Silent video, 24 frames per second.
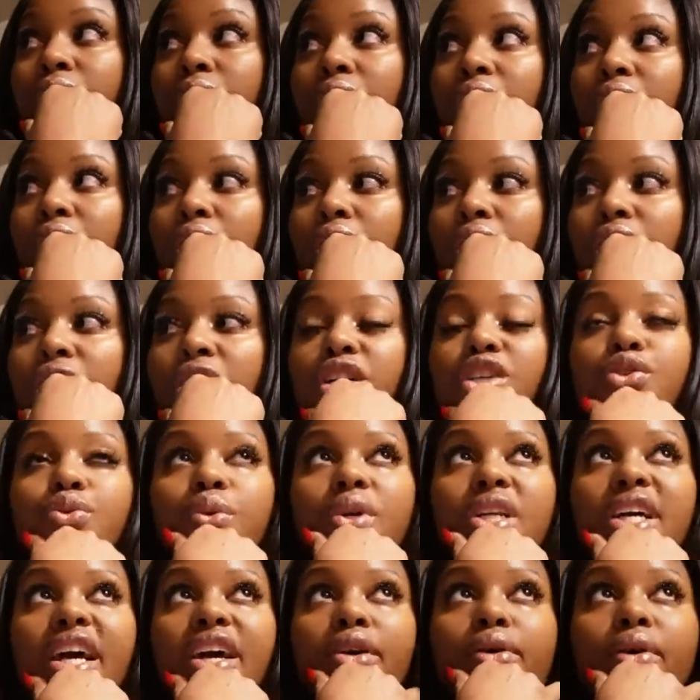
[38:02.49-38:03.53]
it tomorrow because
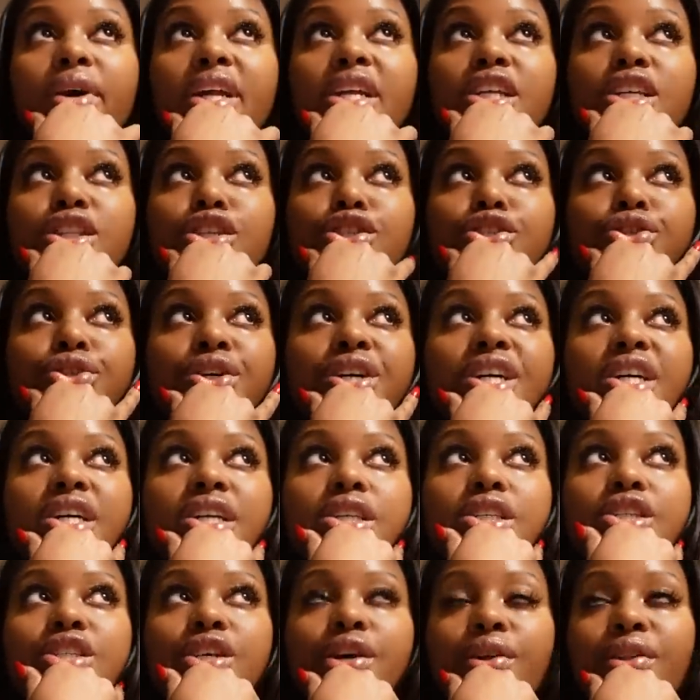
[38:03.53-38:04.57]
we're decorating the tree.
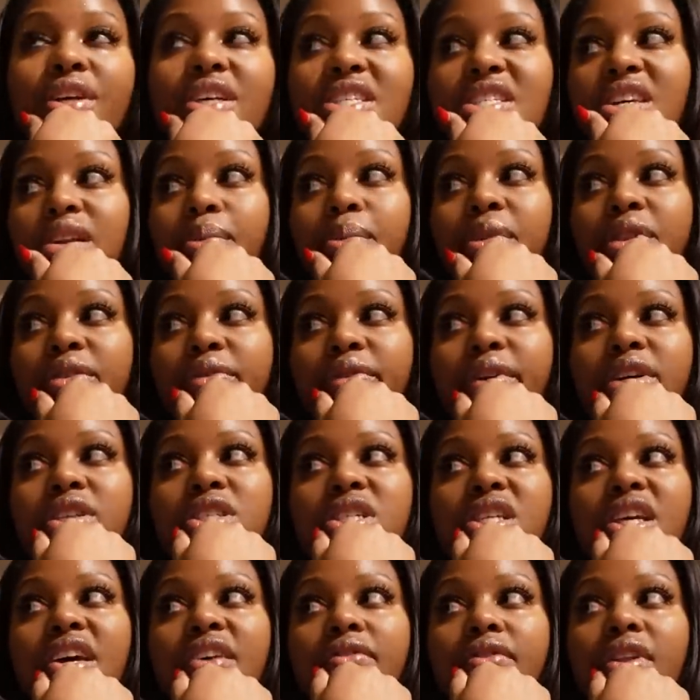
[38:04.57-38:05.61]
So that's gonna be the
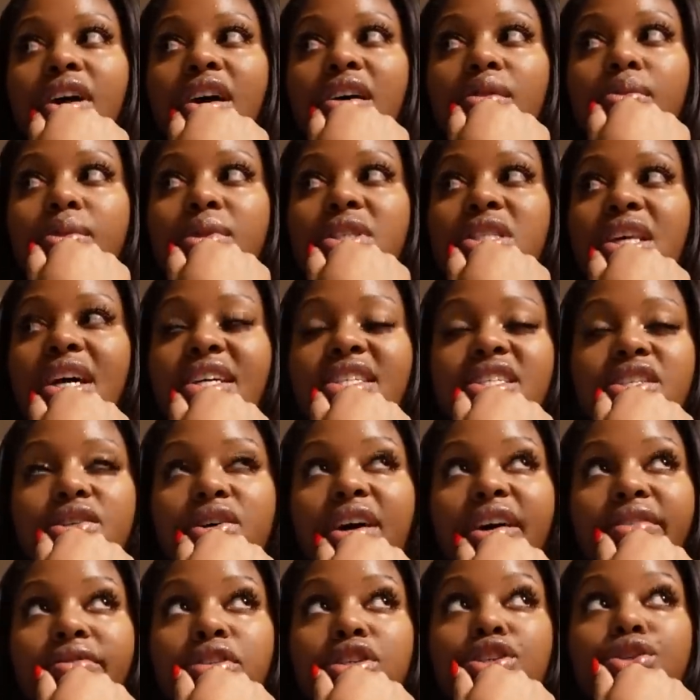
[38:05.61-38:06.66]
first day of Vlogmas. I still
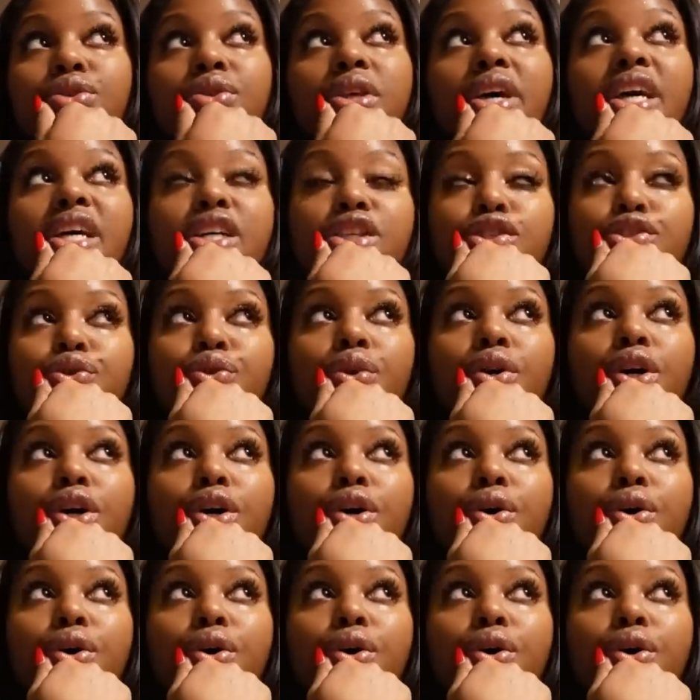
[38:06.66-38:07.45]
have to do the intro.